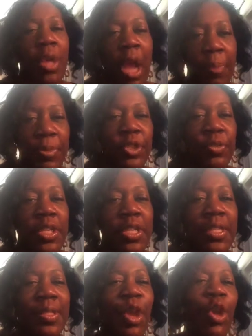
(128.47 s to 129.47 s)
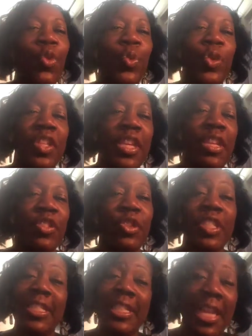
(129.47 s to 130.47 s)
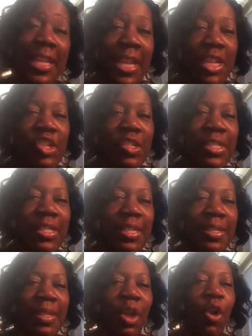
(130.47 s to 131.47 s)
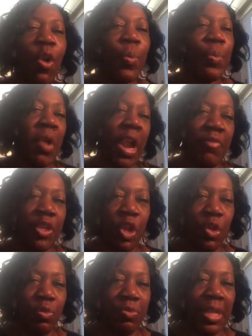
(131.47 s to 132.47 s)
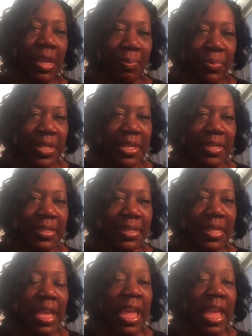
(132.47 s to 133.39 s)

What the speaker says: opportunities with either state agencies or private-owned companies.